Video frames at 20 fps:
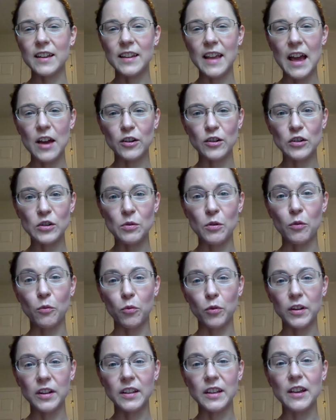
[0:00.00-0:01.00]
how to do it
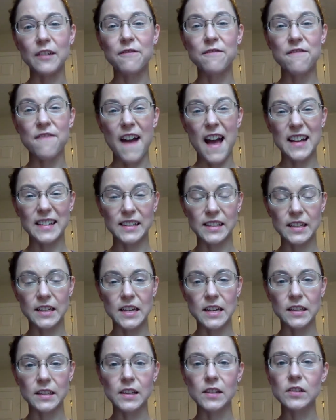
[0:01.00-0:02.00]
really fast
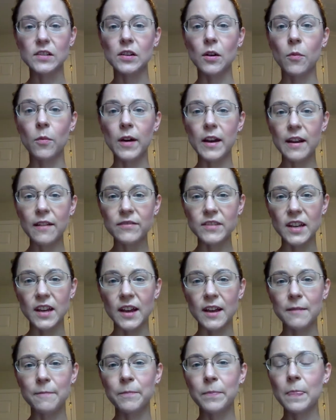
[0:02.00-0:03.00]
and easy. So what I've
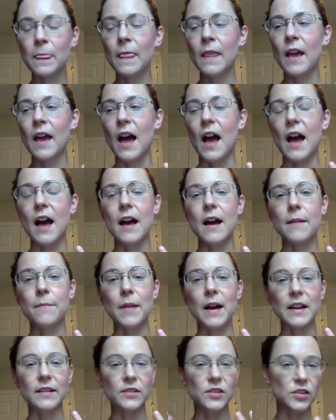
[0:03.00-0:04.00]
done,
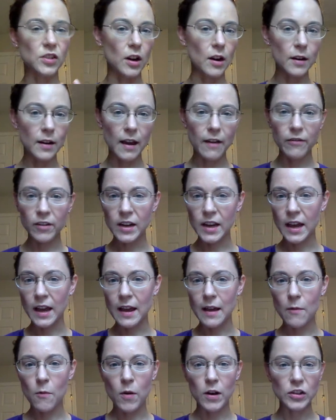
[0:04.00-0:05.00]
I start every
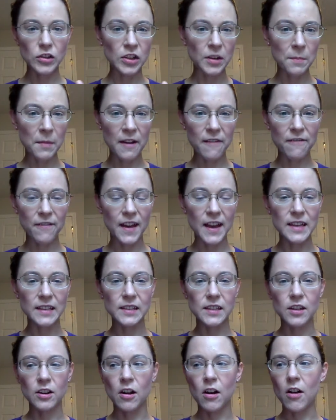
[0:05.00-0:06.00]
day washing my
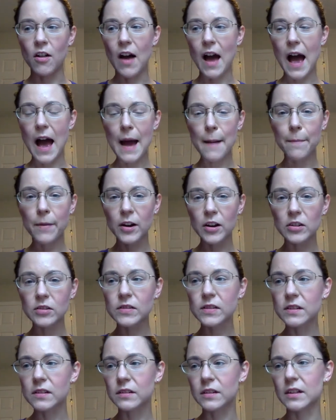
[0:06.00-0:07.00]
face and all. I
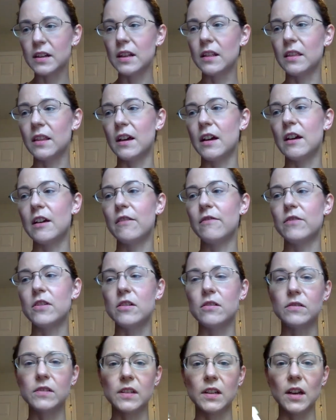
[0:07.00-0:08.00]
personally love
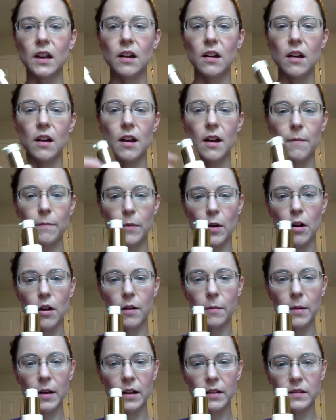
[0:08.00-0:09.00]
using
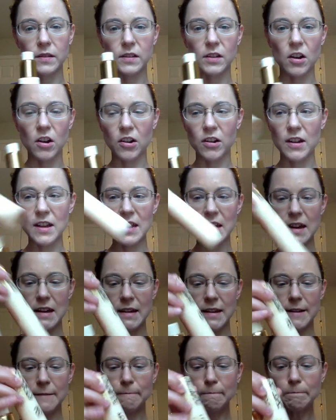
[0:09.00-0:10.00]
Arbonne's
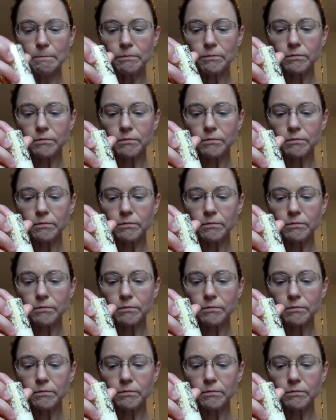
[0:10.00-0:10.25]
RE9.